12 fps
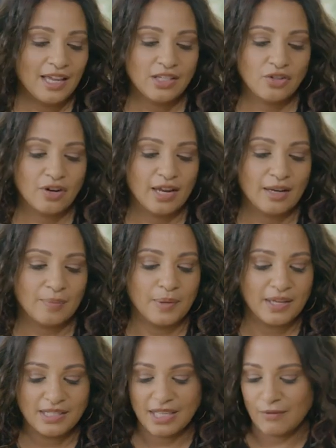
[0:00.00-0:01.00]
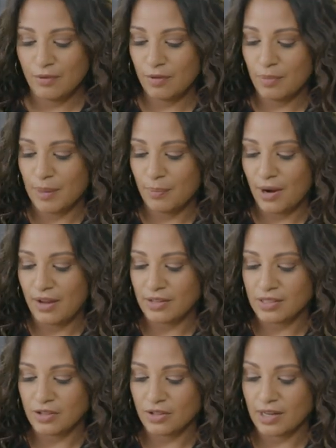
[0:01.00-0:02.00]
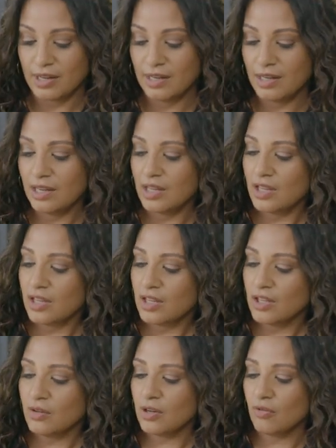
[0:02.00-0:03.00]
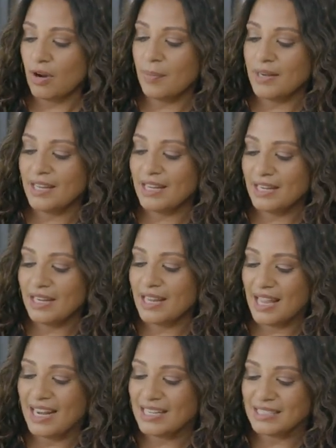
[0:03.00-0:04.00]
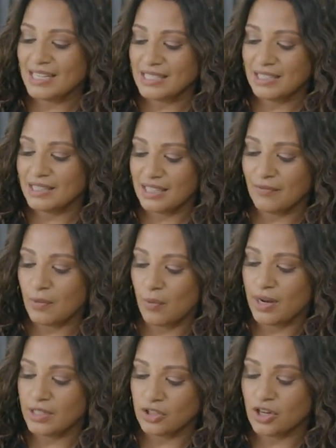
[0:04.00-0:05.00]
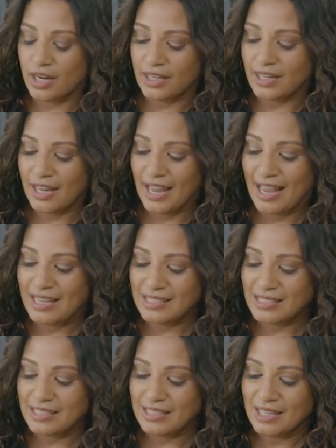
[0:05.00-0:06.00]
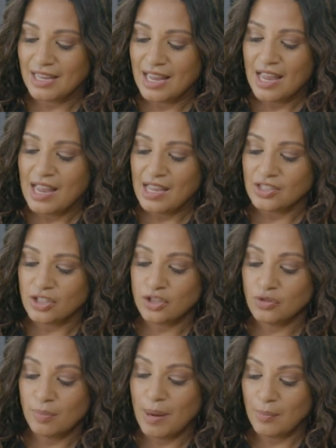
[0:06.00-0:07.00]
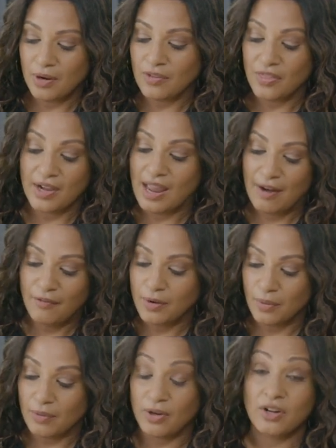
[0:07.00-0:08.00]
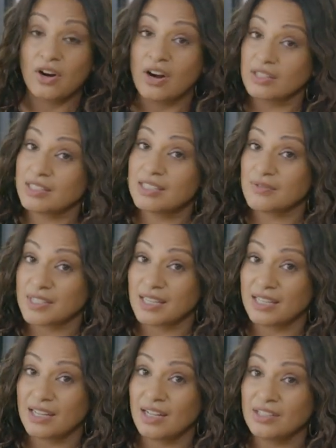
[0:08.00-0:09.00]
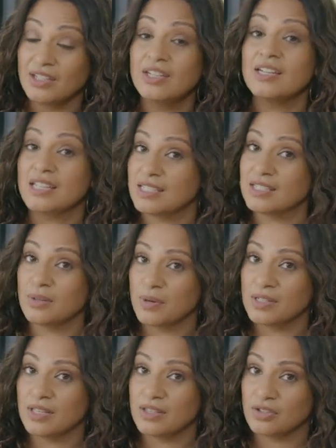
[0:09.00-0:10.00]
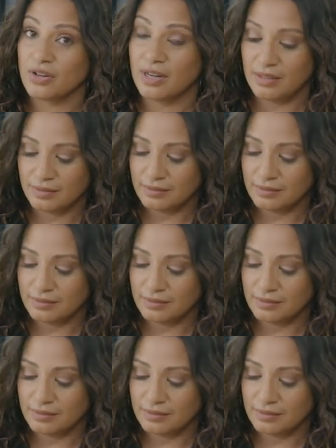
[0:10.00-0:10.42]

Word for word: It's great because even with my brown skin, you can rub it in and it doesn't leave a white chalky cast. Just remember that everyone, regardless of skin color, needs to wear sunscreen.